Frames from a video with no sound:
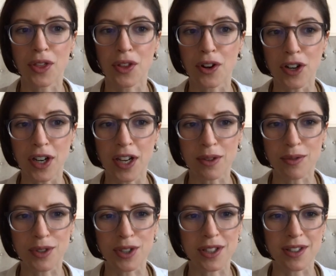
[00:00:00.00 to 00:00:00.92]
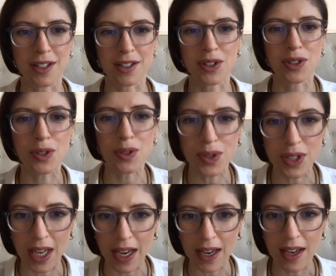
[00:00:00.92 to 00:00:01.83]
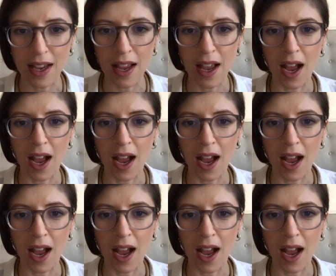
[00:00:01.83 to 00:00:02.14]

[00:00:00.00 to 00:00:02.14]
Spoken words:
30th, which is next Tuesday,